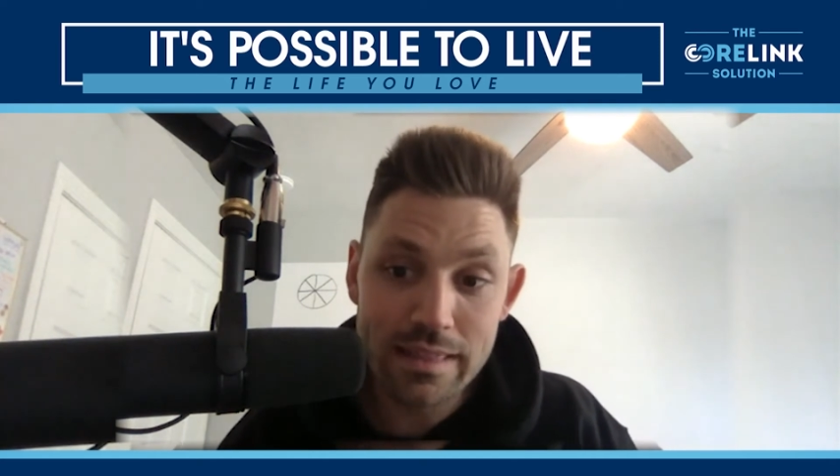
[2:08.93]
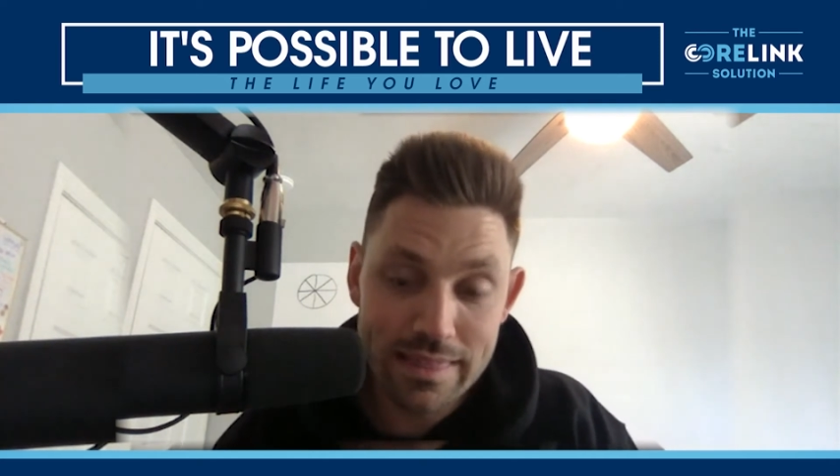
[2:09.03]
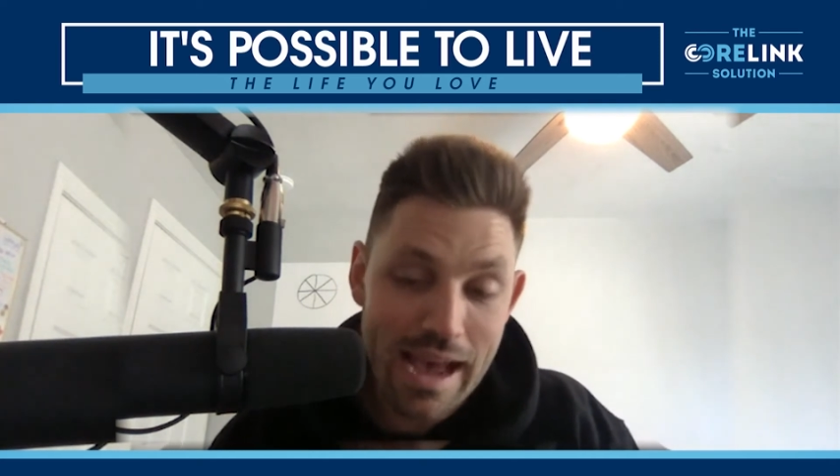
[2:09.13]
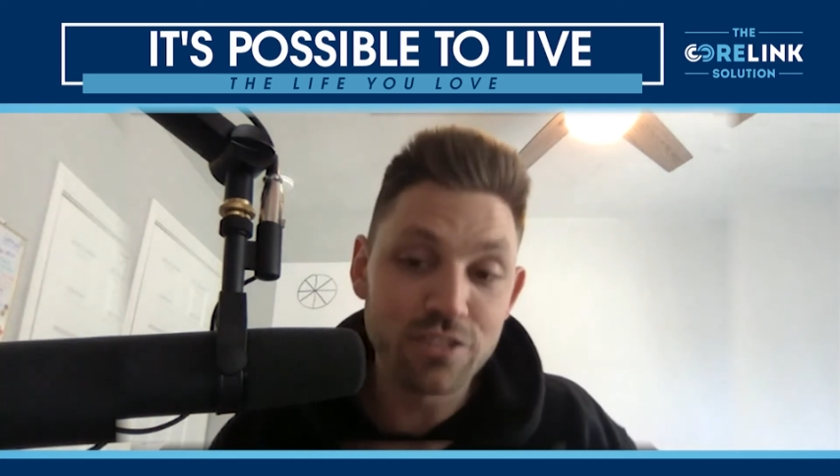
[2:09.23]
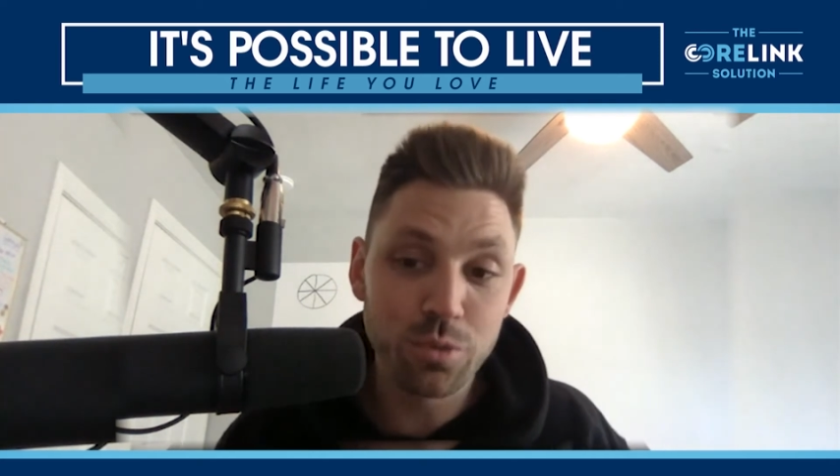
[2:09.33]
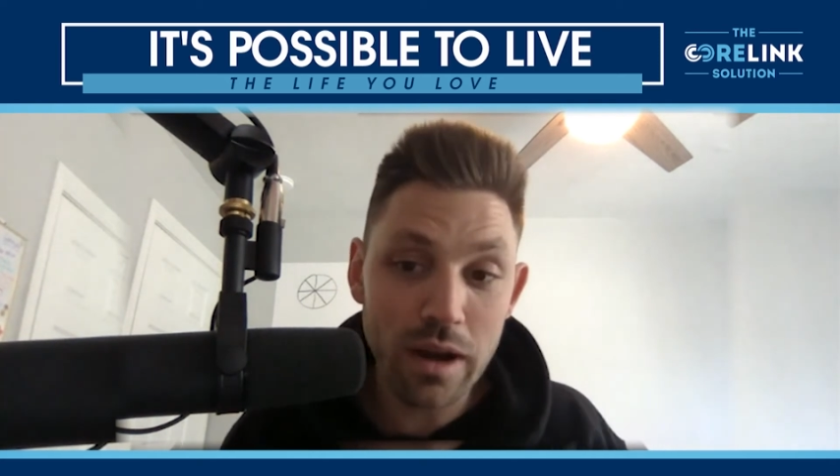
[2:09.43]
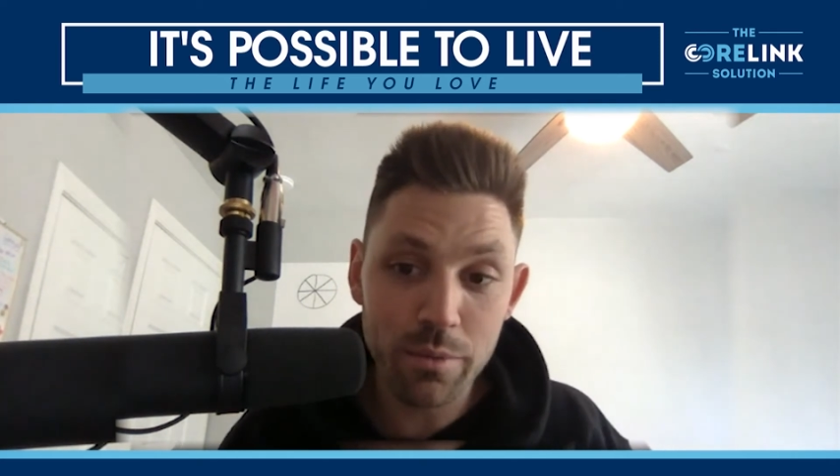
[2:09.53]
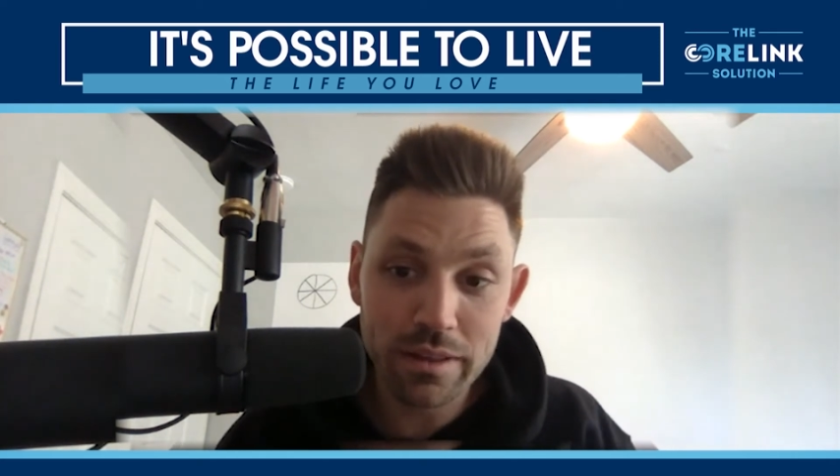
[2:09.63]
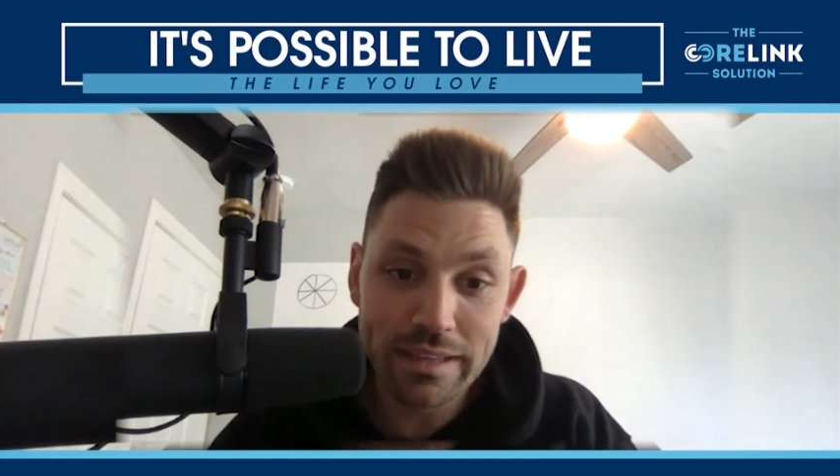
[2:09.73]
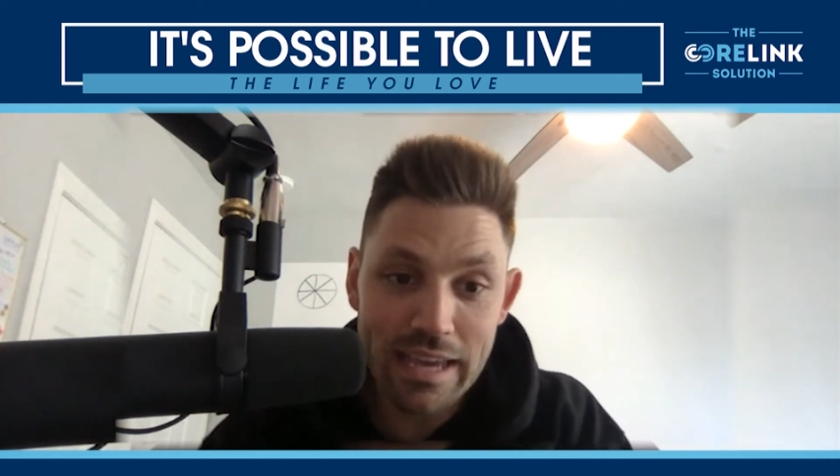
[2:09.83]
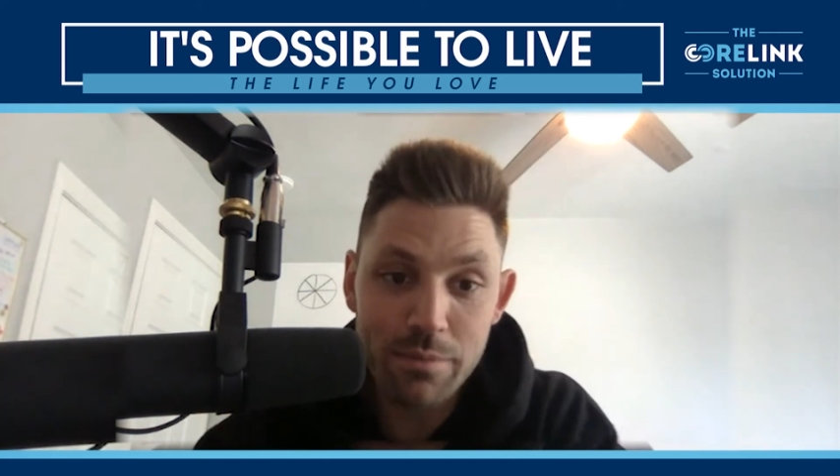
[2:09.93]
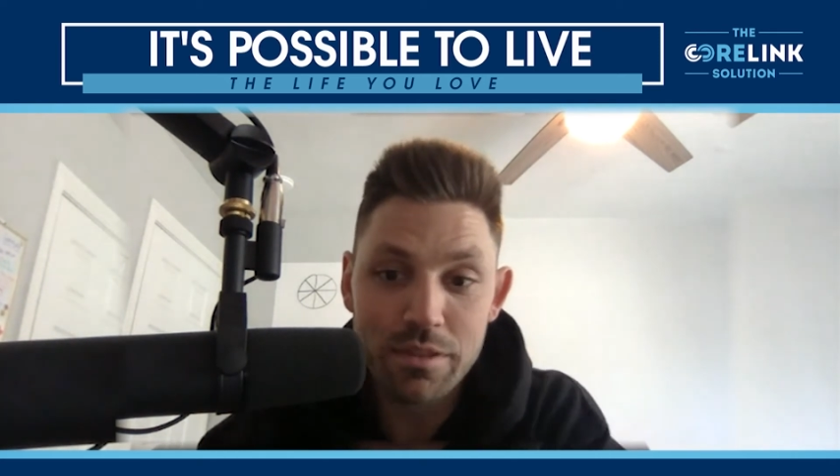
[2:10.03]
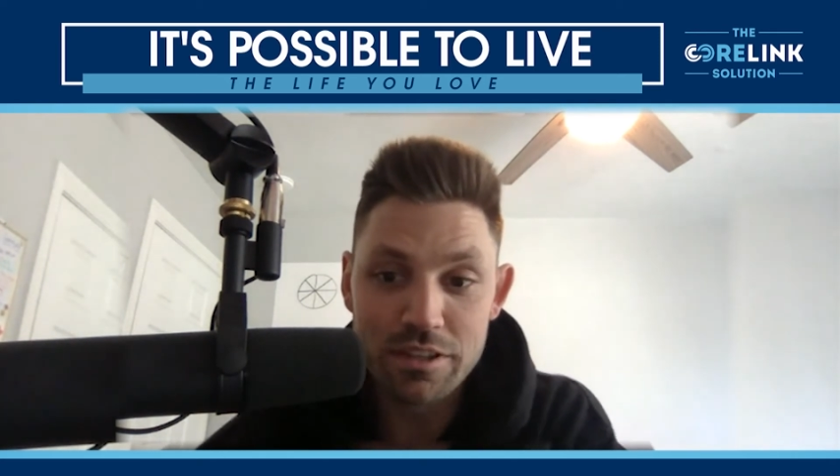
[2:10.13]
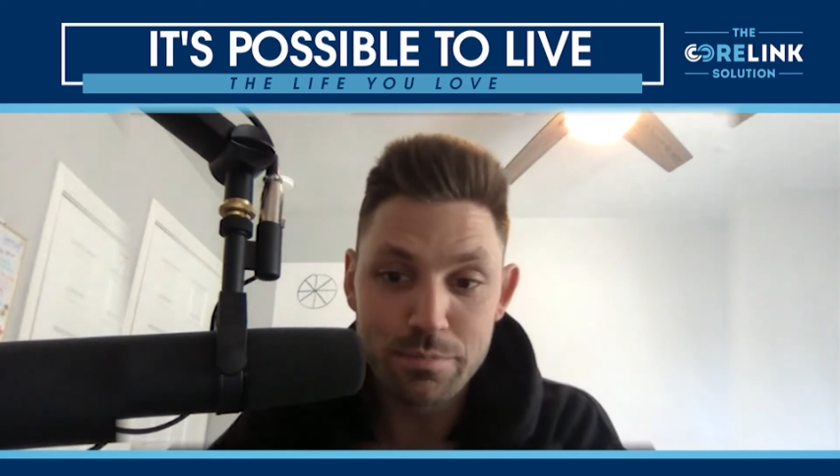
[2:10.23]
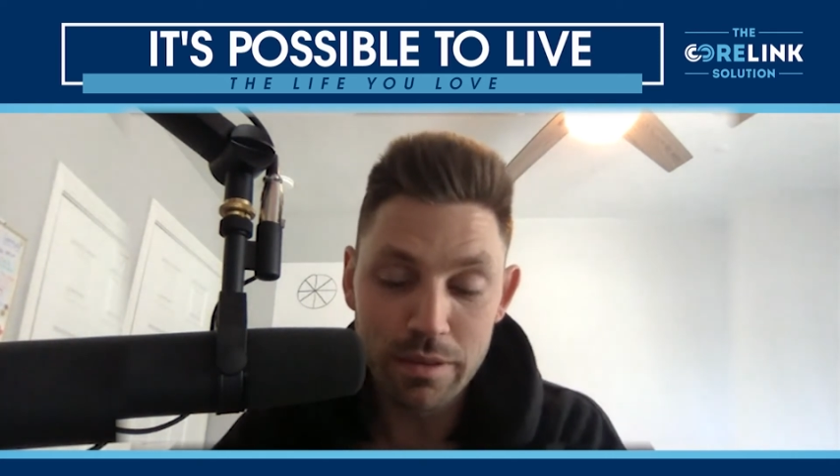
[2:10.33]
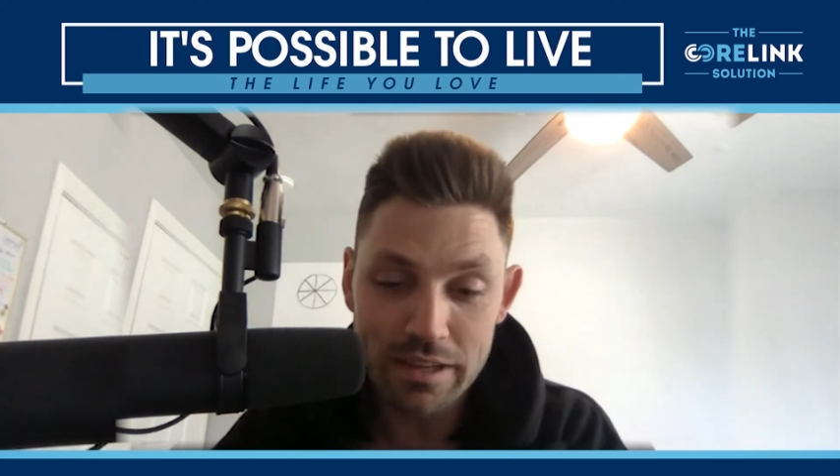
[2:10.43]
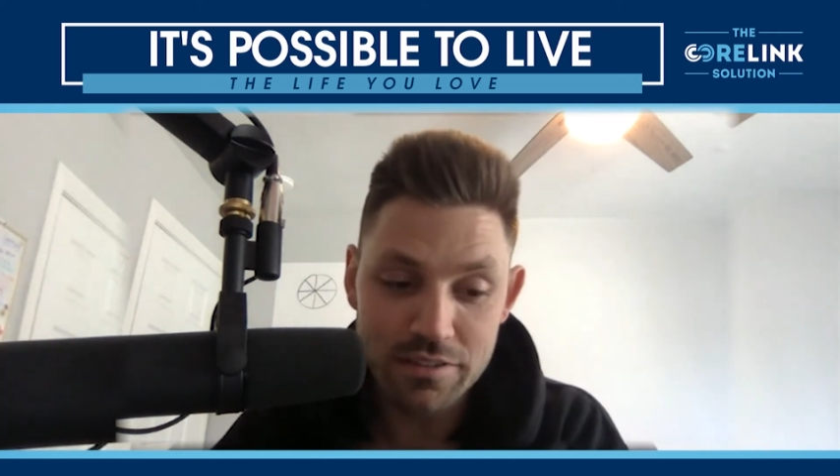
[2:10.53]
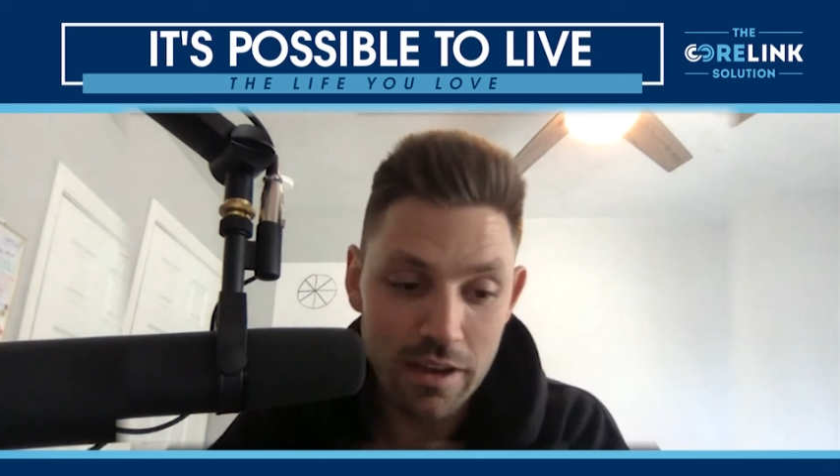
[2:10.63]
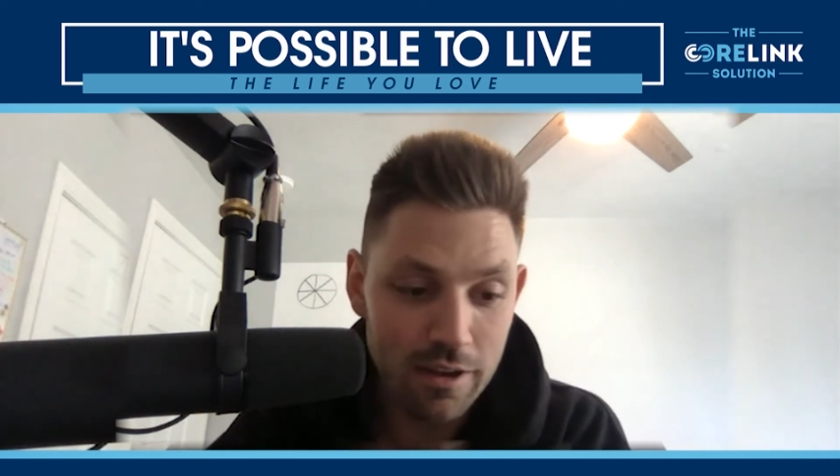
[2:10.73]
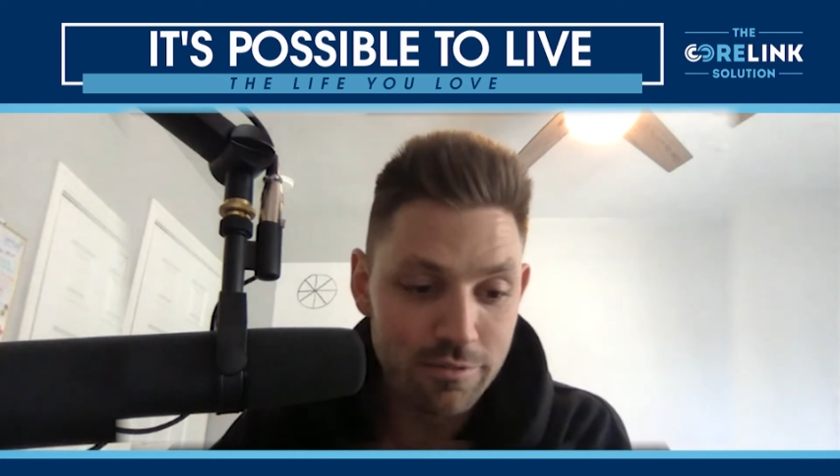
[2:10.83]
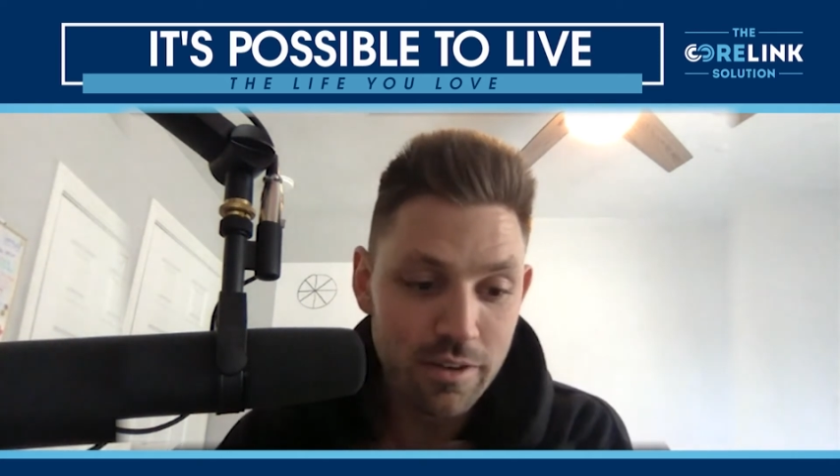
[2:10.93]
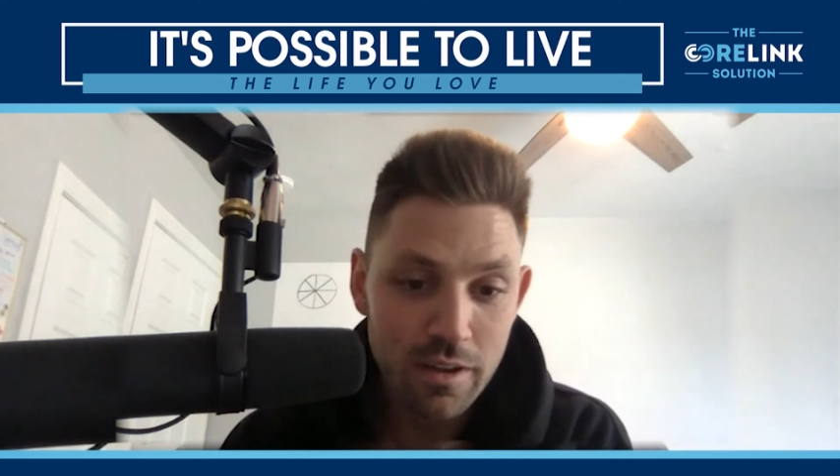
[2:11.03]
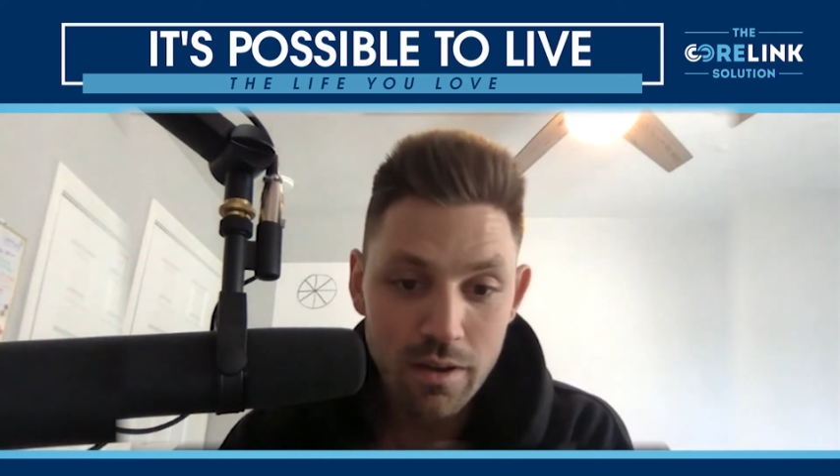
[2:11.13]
that's when I really came to this place of,